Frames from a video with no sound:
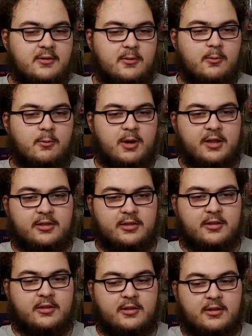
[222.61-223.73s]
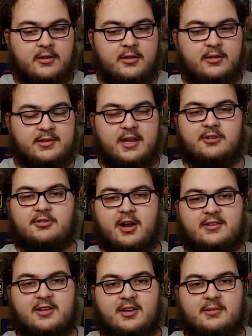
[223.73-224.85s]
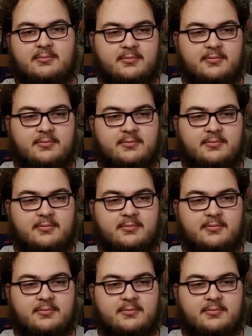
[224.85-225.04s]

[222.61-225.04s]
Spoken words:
with the soundtracks on it.